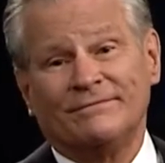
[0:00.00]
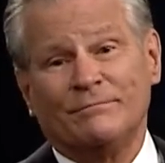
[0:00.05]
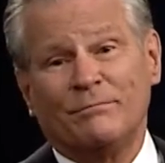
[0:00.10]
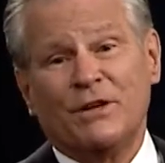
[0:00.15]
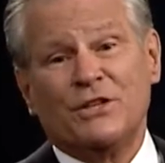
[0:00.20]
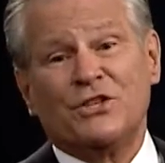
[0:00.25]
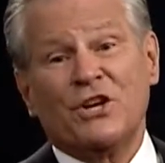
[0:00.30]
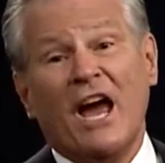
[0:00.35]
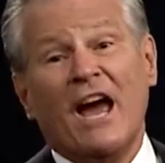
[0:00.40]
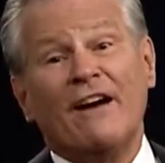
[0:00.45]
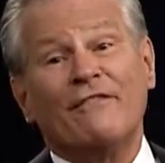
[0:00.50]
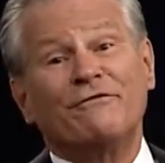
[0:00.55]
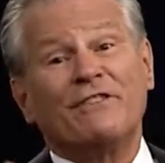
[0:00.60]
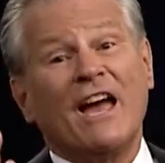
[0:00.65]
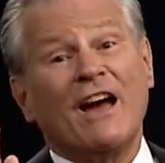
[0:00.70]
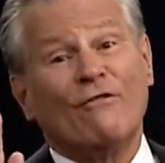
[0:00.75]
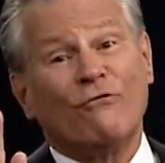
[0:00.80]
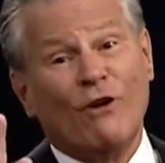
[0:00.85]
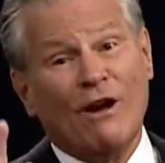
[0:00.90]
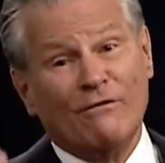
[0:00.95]
But you have to
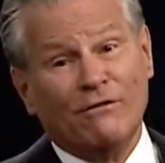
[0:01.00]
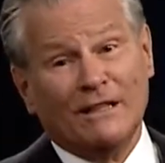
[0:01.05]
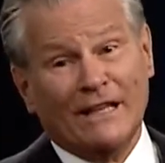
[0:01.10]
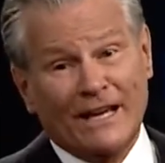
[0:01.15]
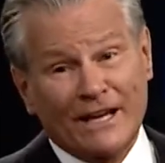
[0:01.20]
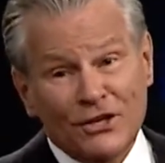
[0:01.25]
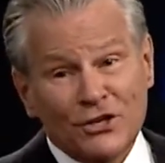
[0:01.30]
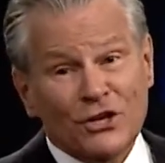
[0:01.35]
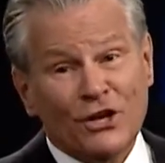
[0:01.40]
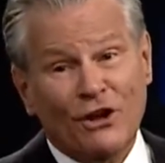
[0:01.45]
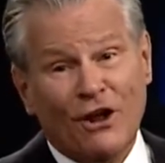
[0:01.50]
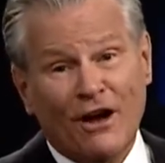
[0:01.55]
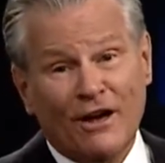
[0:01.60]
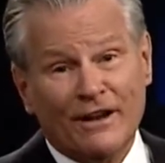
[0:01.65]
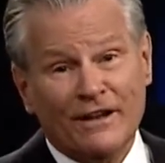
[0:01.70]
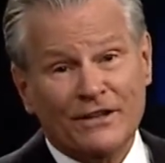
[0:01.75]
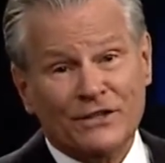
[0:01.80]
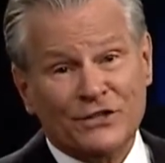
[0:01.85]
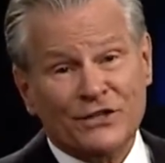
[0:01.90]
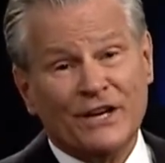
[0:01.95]
have revelation
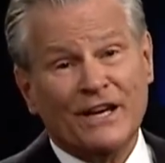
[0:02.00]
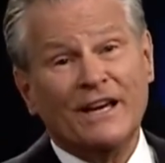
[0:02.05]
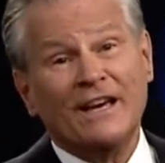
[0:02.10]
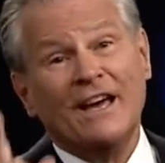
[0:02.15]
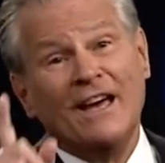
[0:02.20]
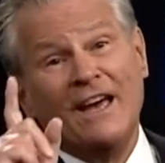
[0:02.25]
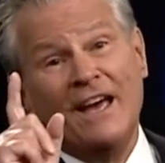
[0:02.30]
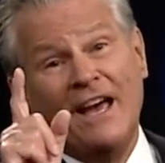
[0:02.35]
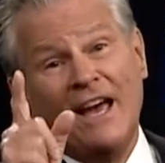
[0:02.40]
on it, see?